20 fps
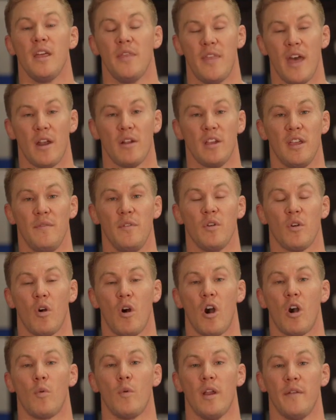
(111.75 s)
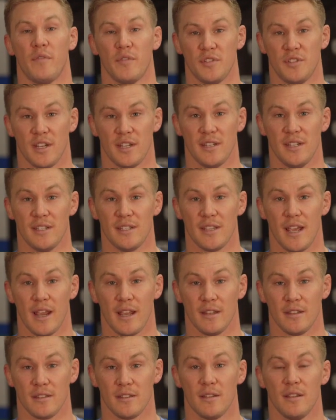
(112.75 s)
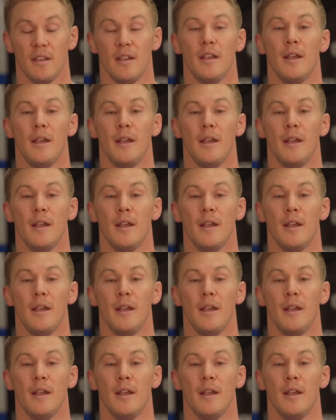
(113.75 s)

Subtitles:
That'll give you your heart rate for 60 seconds.